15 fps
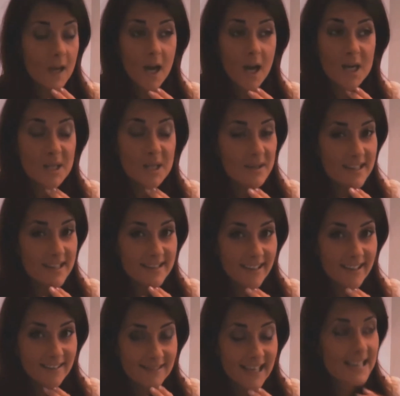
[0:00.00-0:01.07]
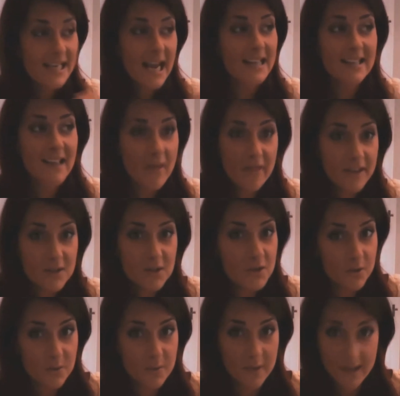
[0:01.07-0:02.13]
I don't think so. It had nothing
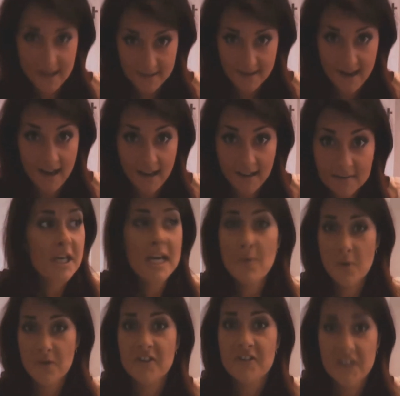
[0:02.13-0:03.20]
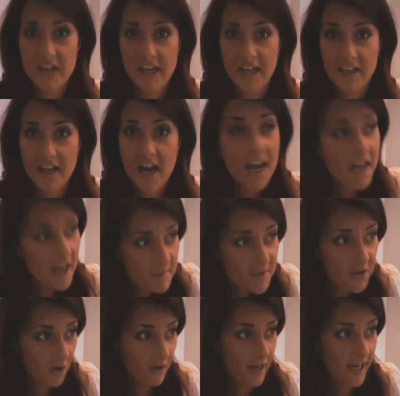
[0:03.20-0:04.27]
to do with his colour. He was a dick. And I'm
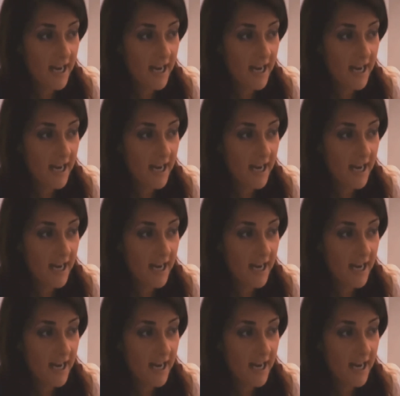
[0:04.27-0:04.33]
sorry.